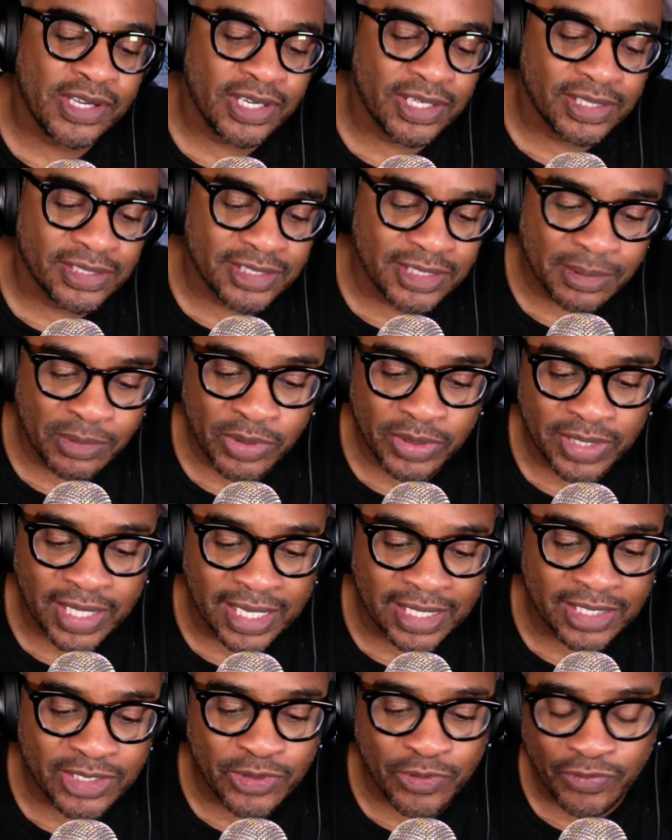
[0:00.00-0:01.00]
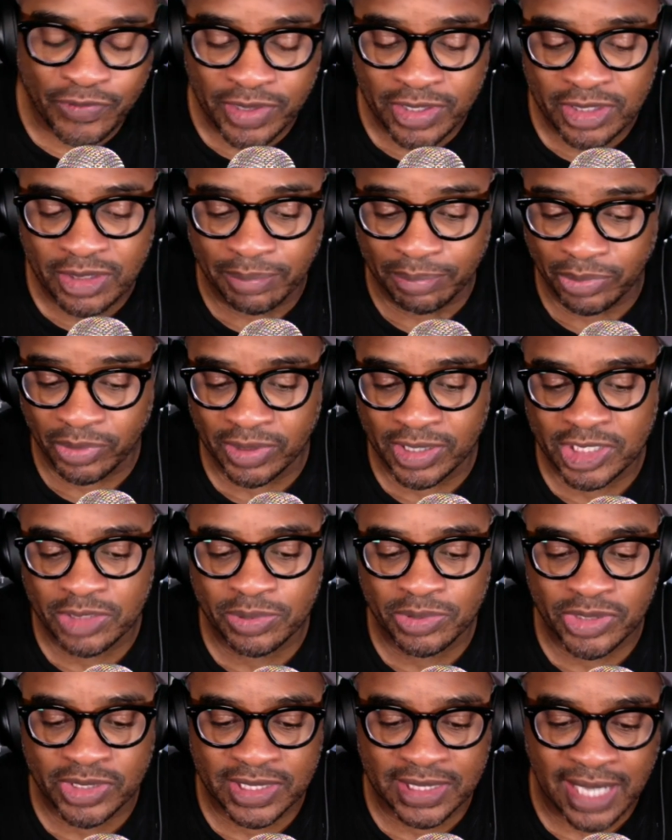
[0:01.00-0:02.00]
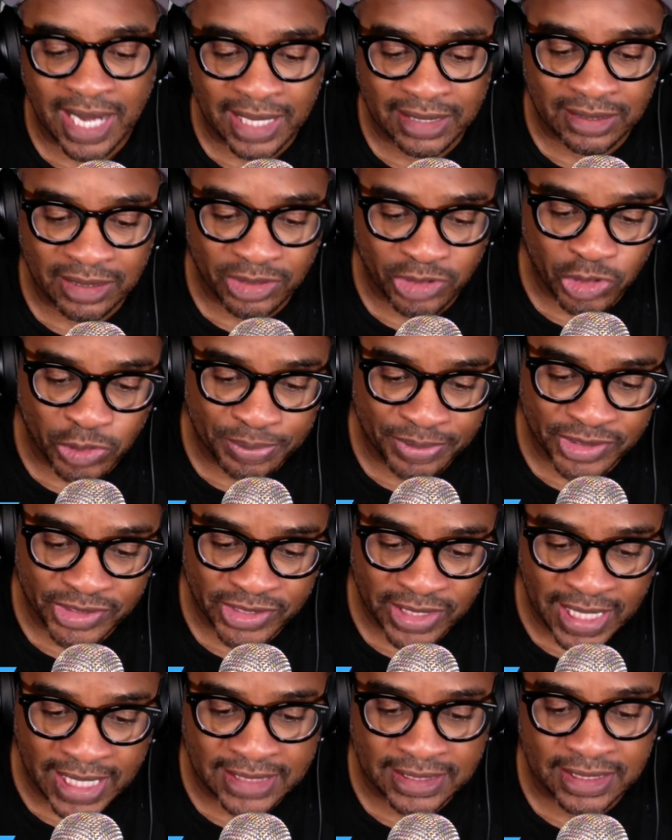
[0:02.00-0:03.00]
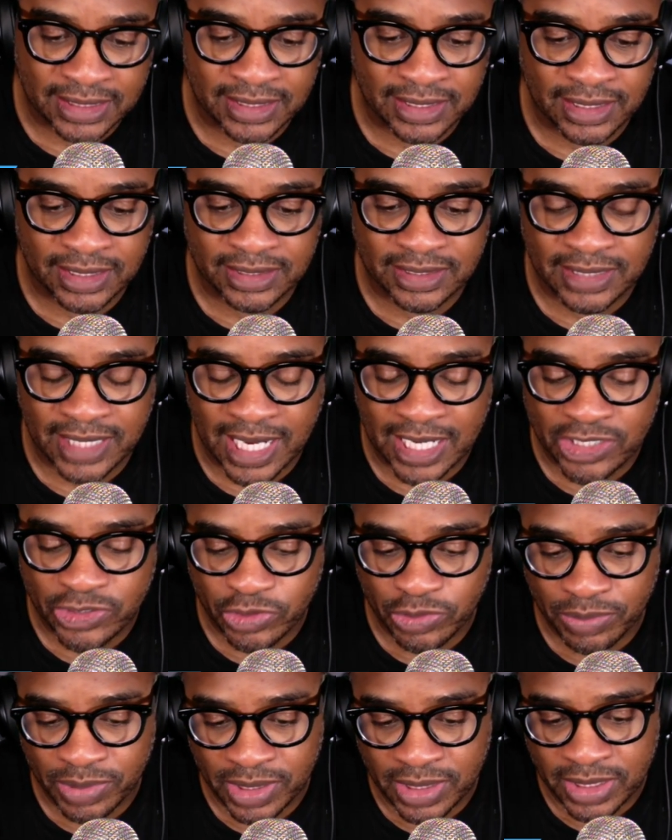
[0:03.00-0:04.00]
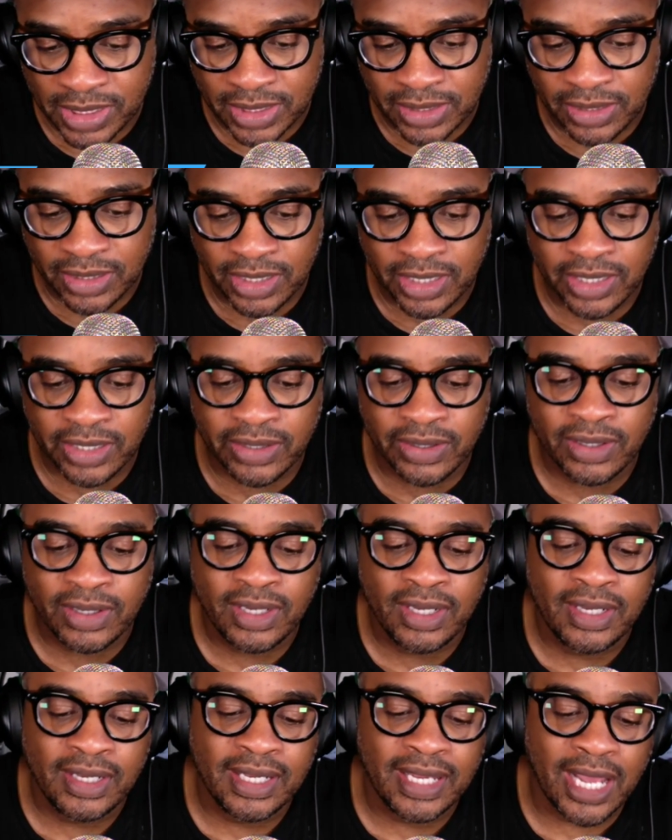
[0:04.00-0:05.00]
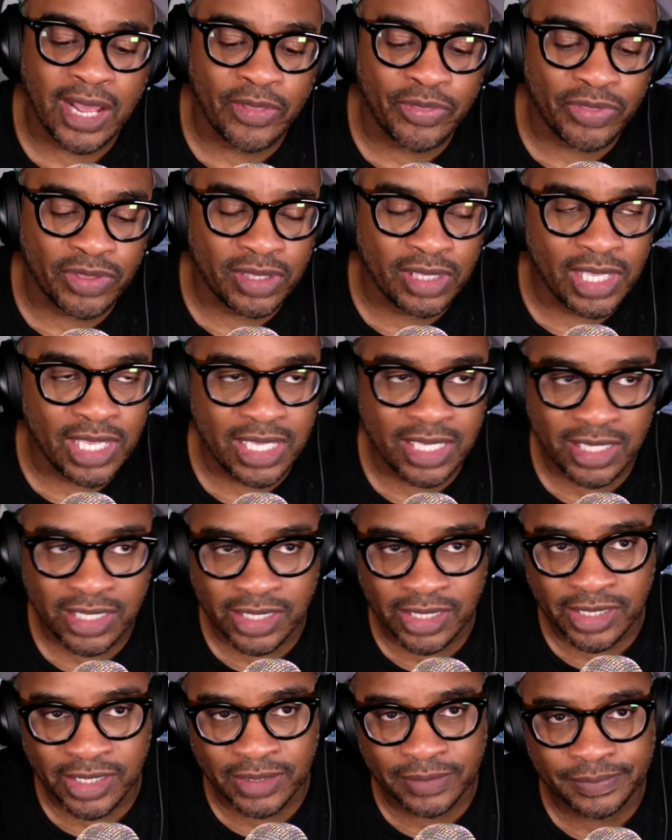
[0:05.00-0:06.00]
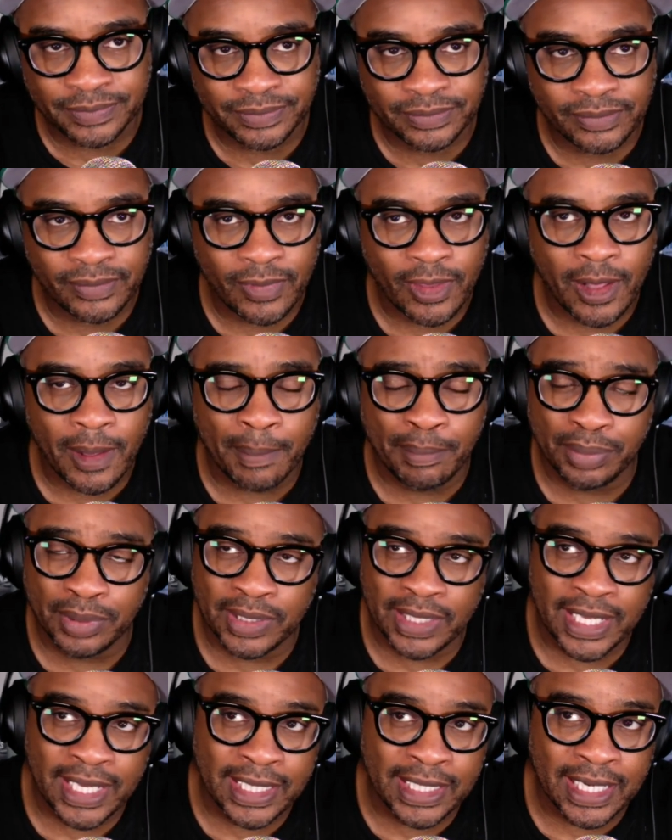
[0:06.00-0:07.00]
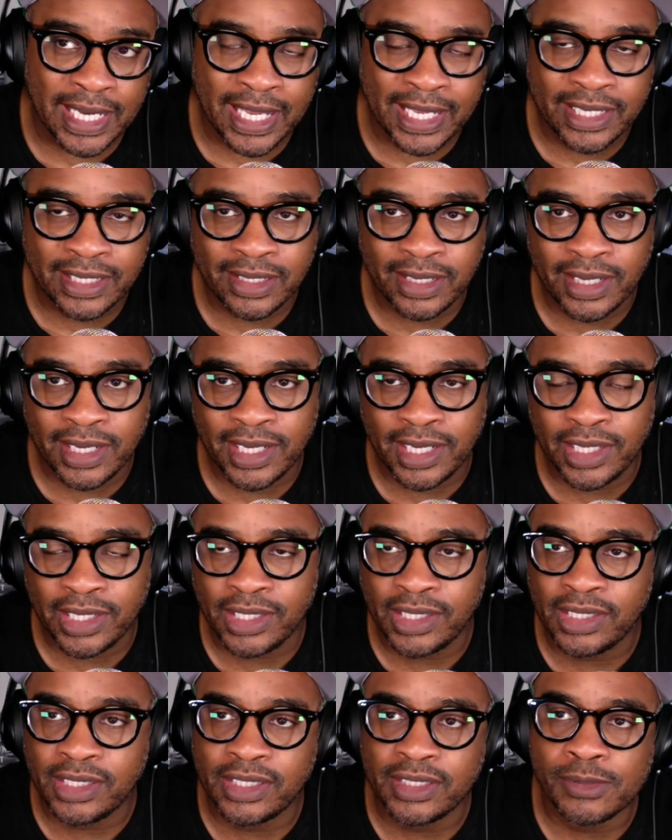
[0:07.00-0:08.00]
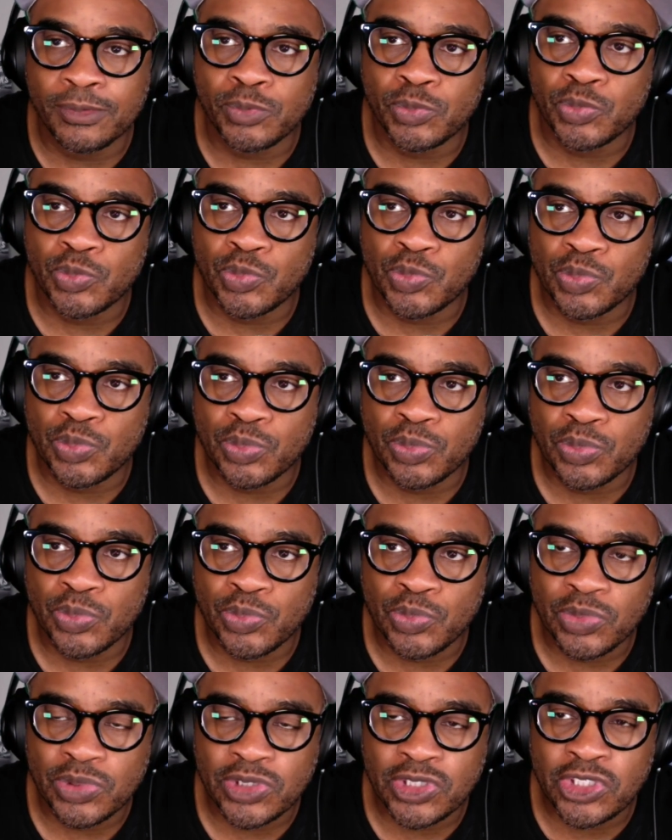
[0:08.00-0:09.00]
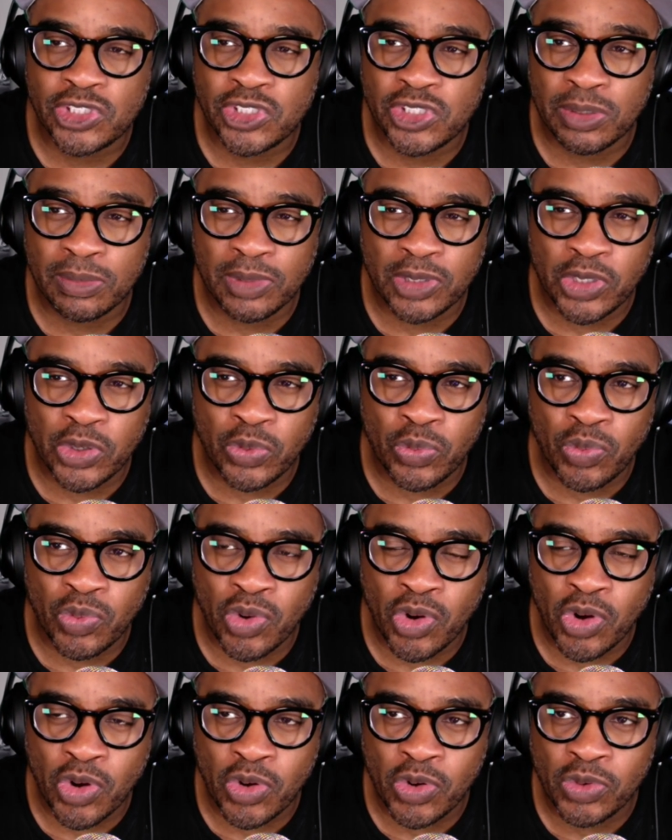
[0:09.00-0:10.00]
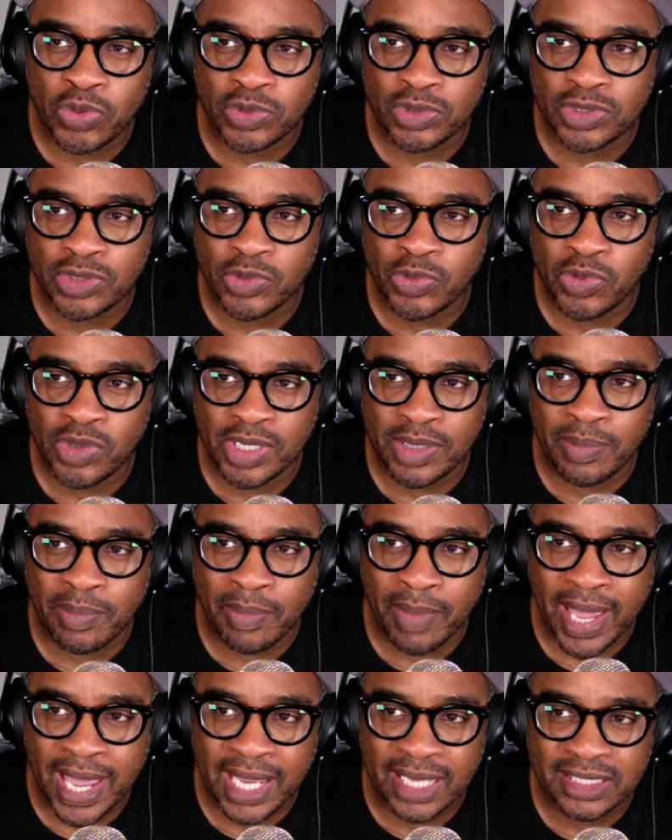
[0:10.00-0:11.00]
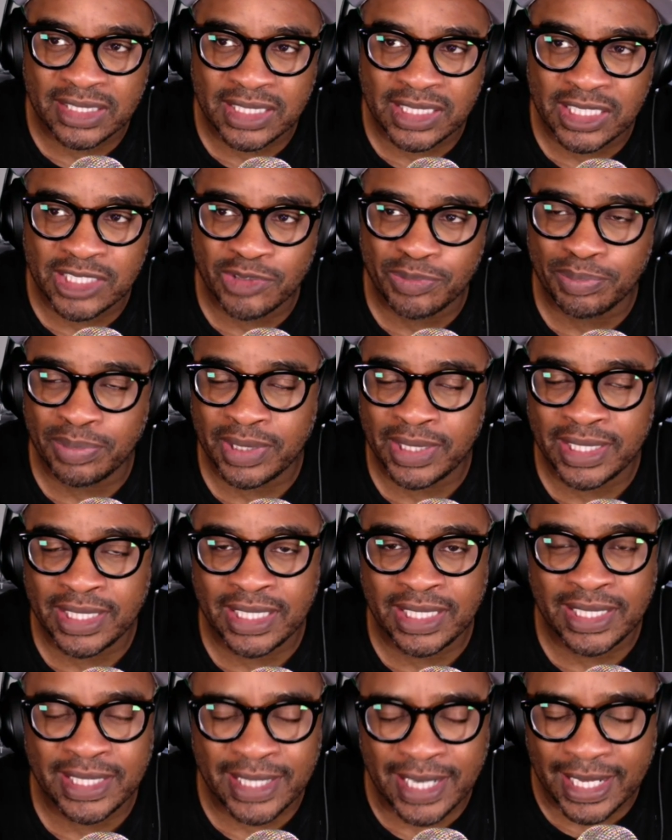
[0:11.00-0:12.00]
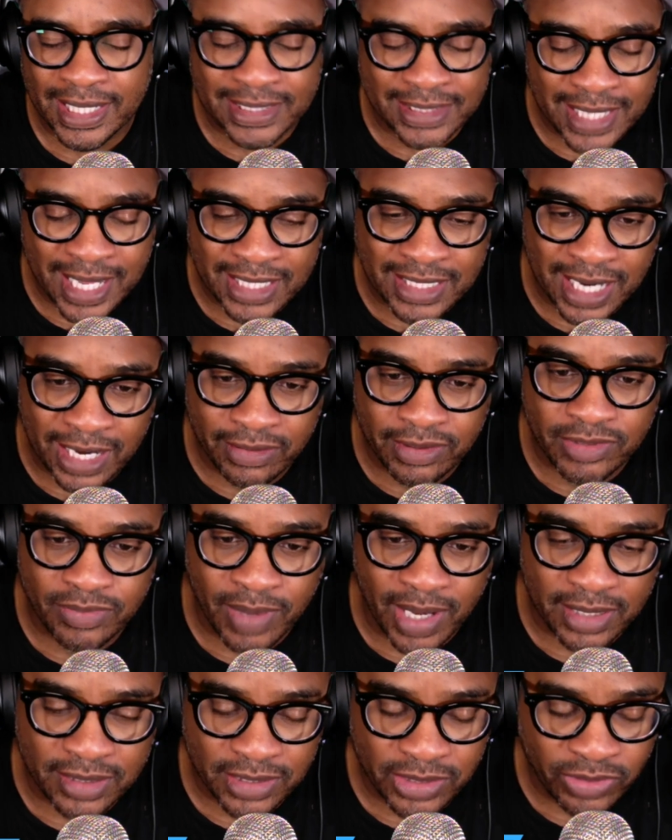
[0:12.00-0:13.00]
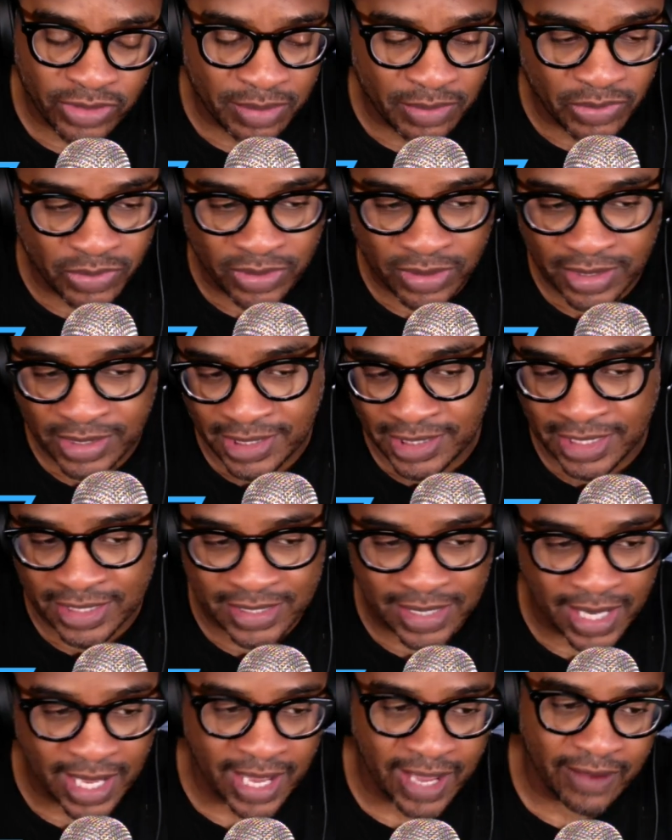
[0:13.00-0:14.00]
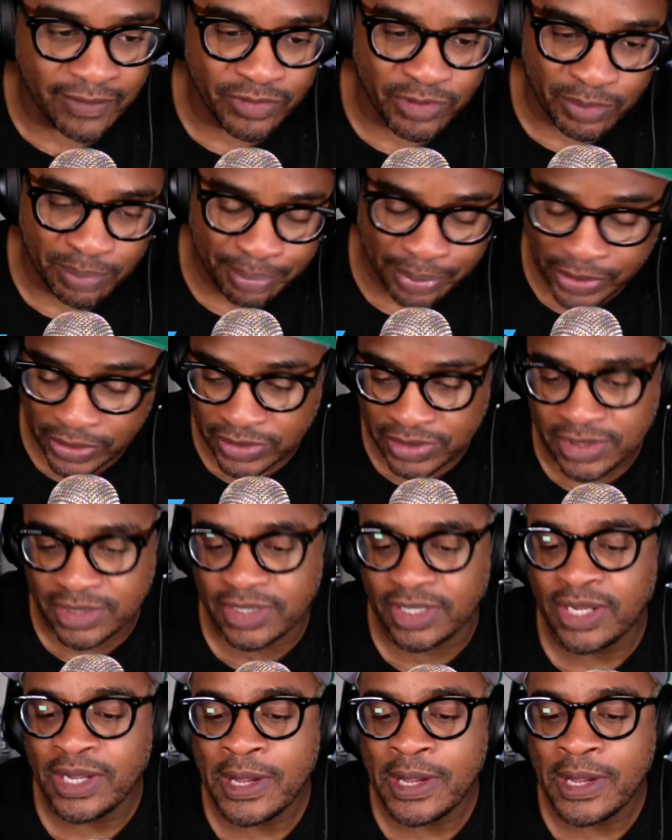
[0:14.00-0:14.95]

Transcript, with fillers: someone that can defend the points but just knock down open shots, I think Sasser would be good there. I think he could play like a similar role to what Maxey is playing. Now, he's not Tyrese Maxey, don't get me wrong. He doesn't have the burst.